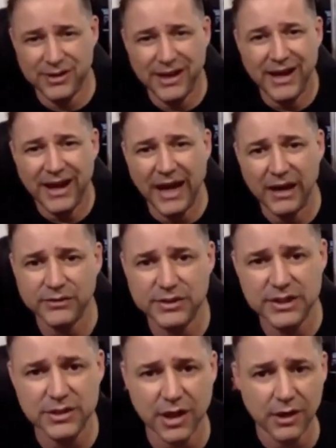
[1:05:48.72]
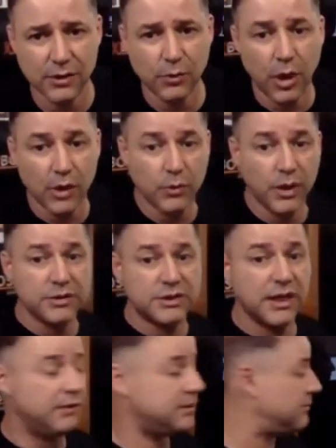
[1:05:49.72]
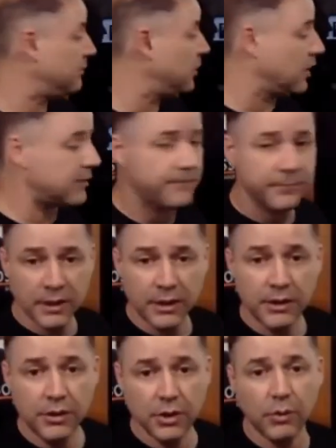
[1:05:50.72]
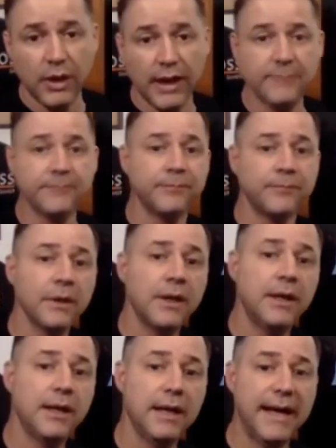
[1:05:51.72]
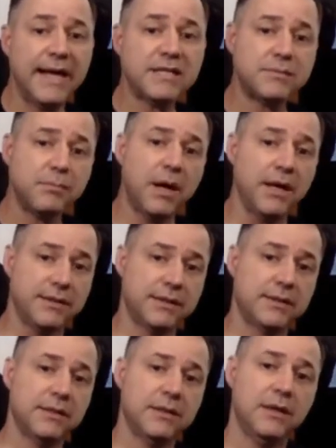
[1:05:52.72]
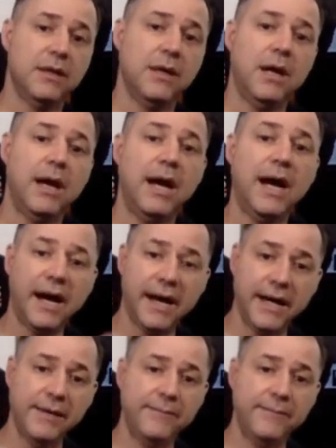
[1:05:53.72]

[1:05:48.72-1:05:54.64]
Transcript: all of those things are not going to work. Why you tell them, look, you know what? Last month, I